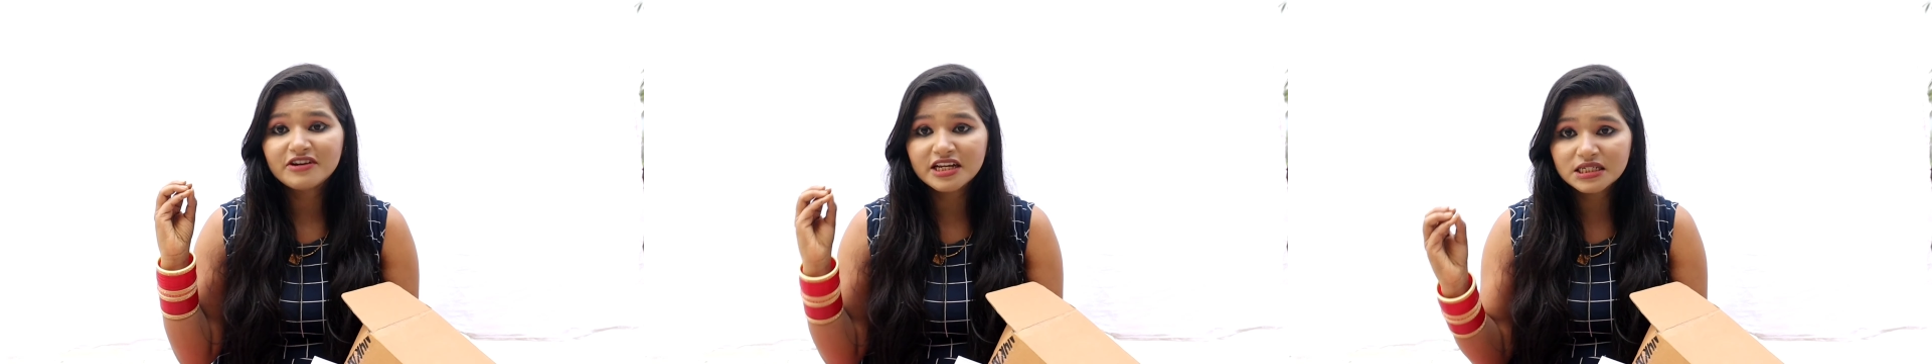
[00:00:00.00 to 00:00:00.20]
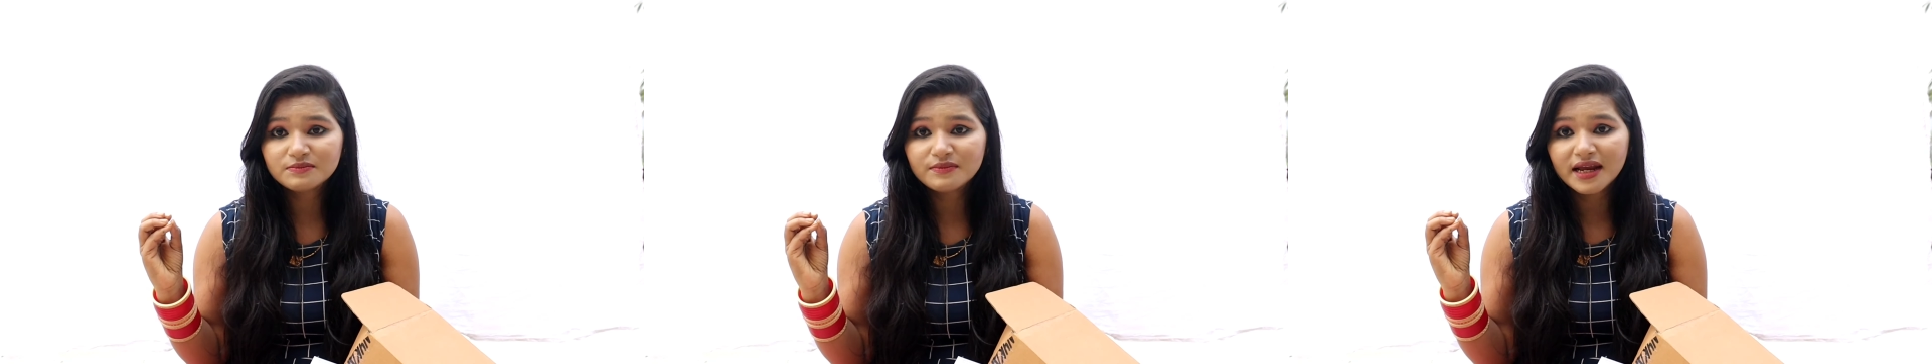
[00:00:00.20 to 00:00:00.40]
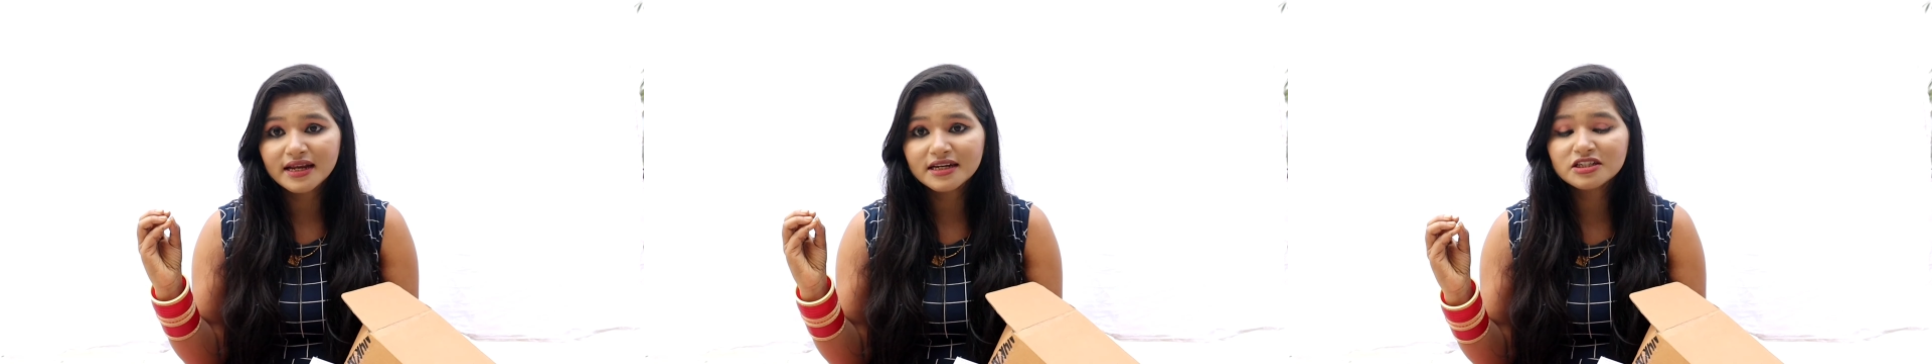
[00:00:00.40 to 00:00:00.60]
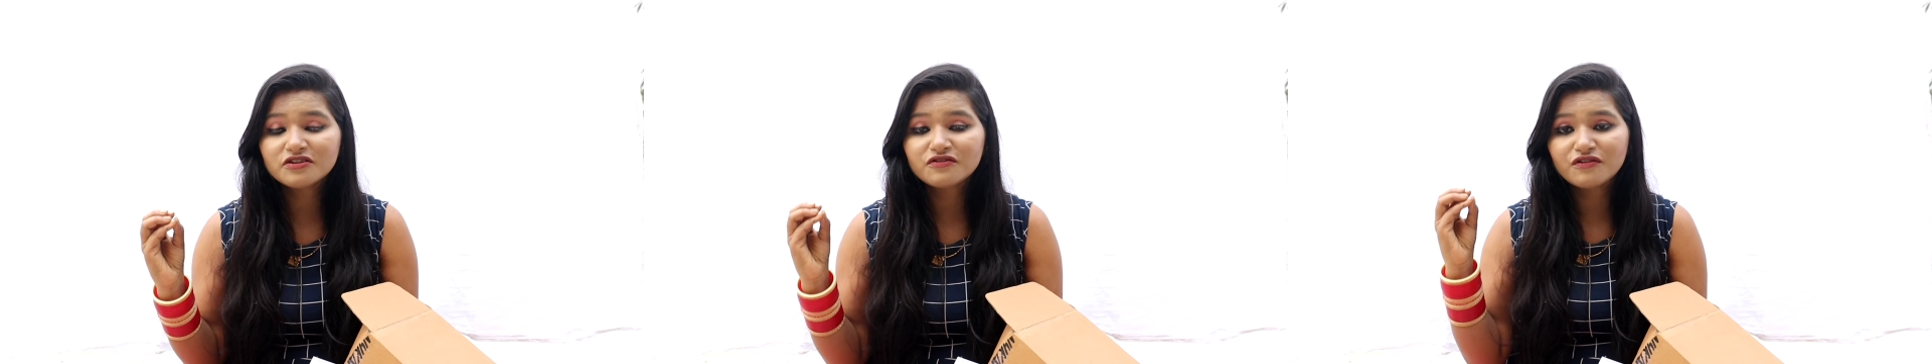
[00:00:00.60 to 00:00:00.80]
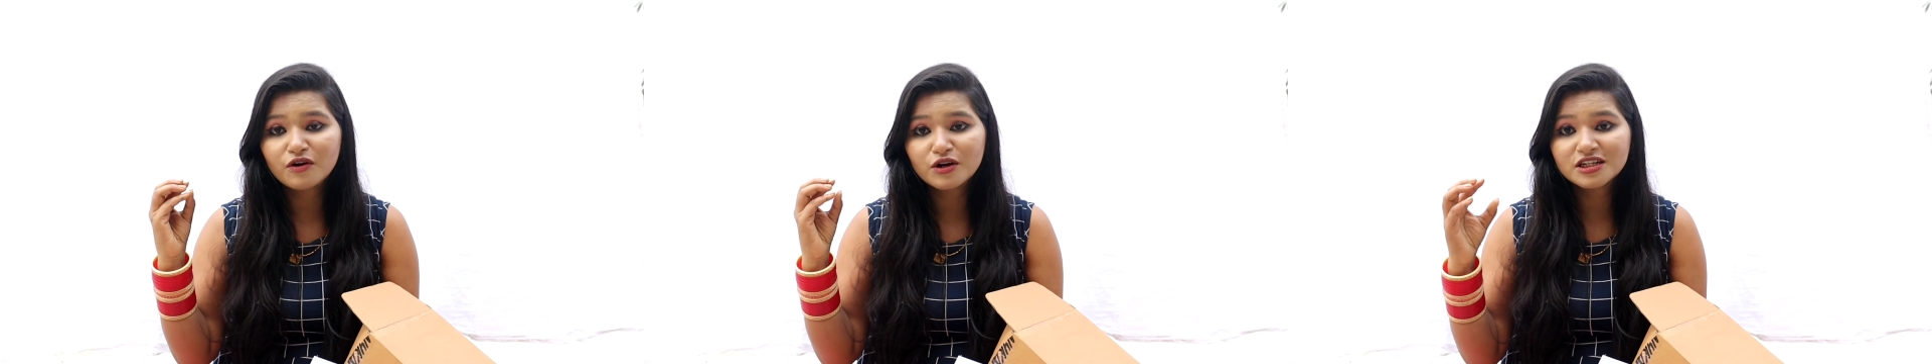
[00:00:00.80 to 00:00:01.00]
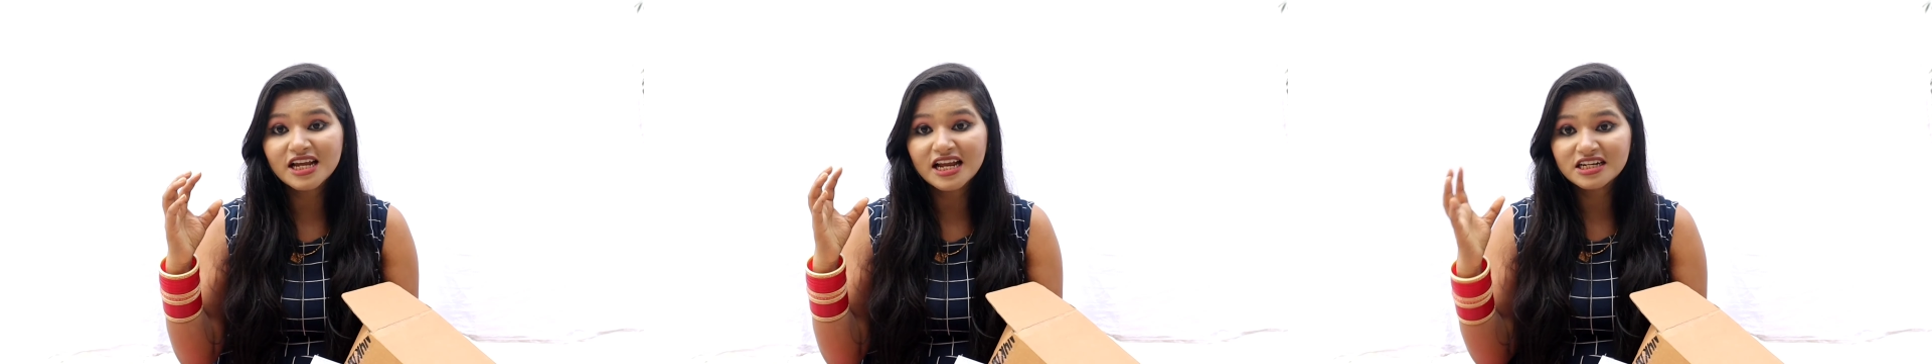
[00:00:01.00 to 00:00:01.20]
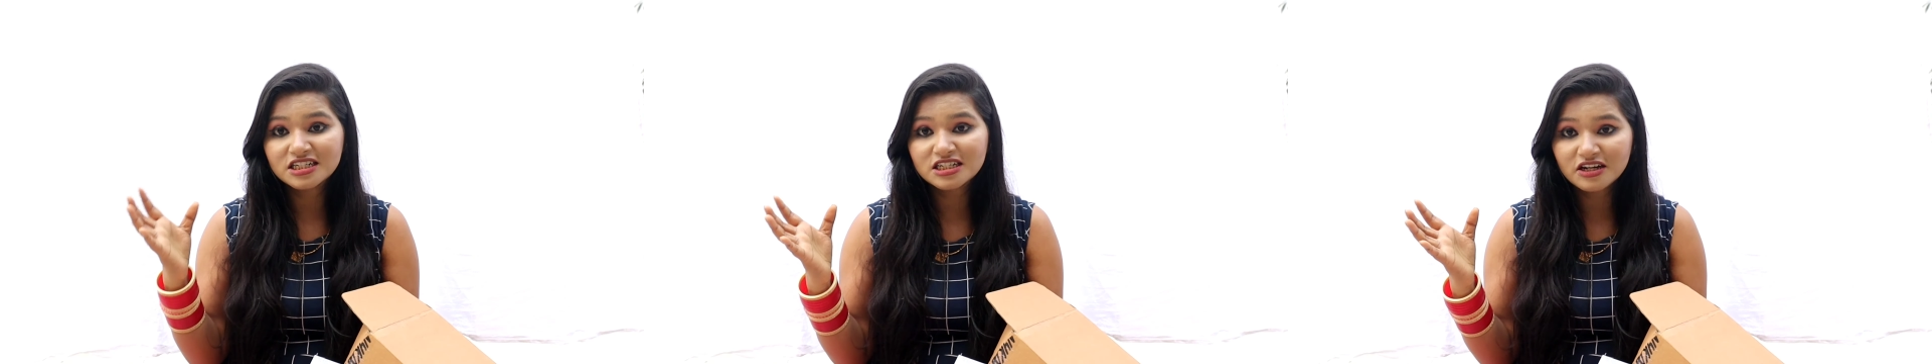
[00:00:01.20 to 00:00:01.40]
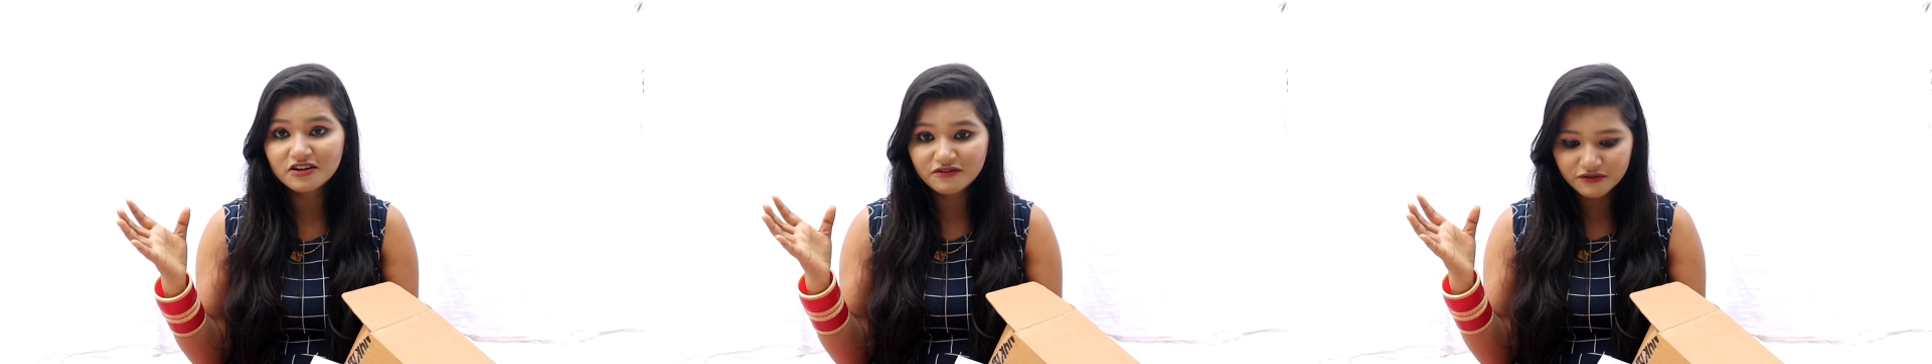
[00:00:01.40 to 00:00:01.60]
treatment for
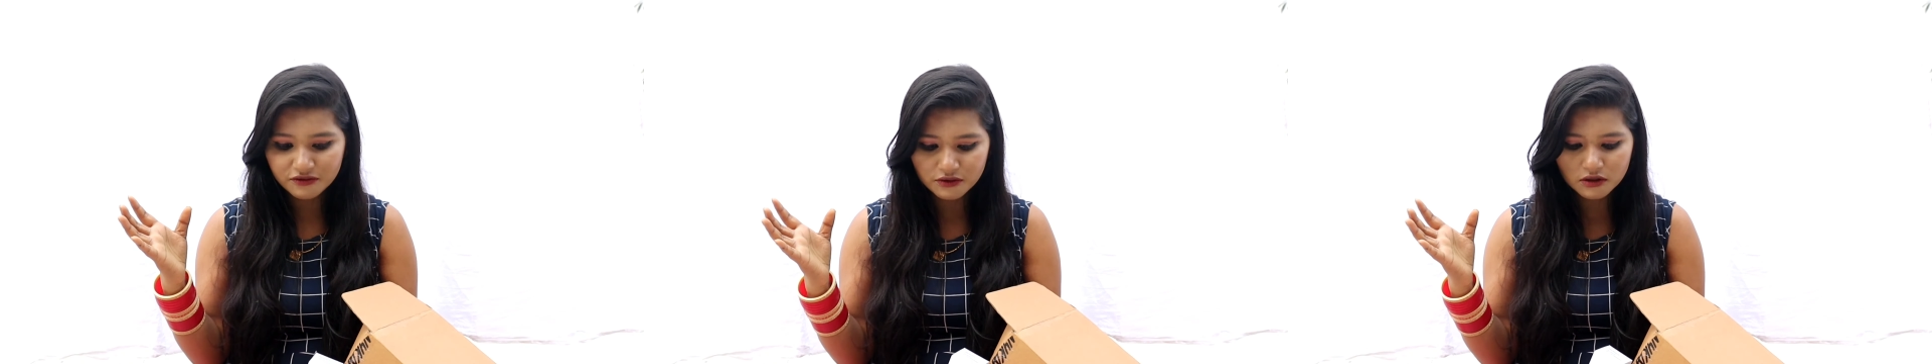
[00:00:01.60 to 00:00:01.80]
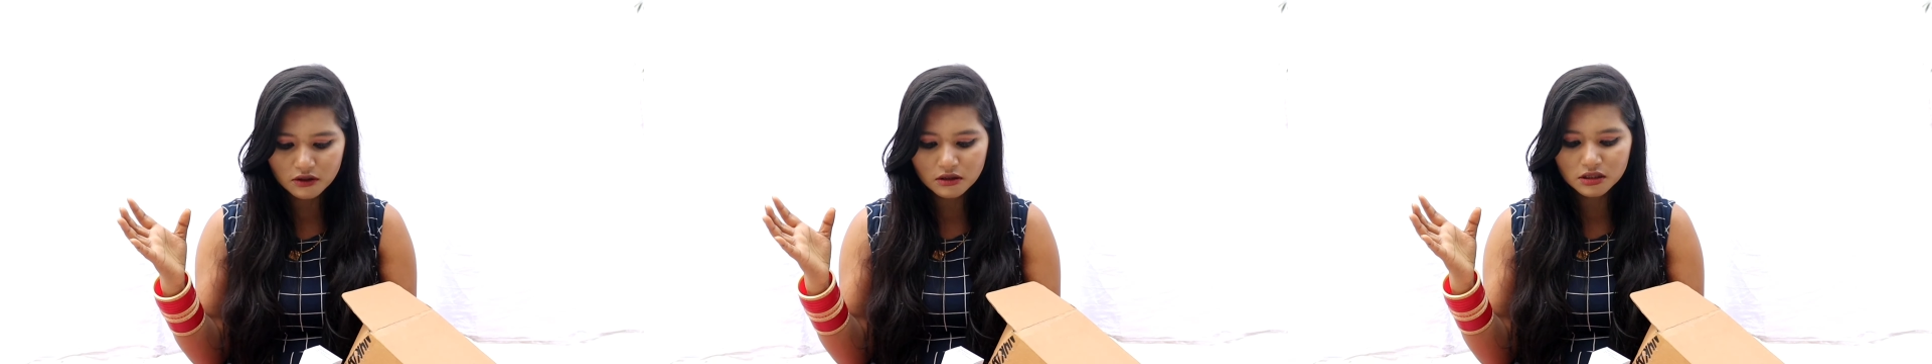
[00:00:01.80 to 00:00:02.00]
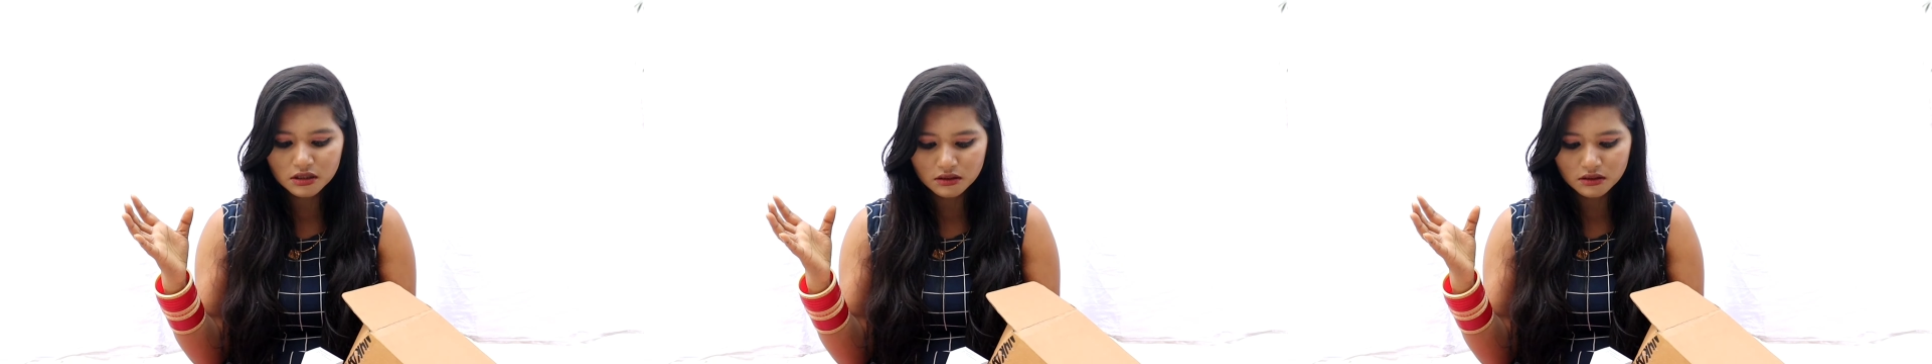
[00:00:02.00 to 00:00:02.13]
dandruff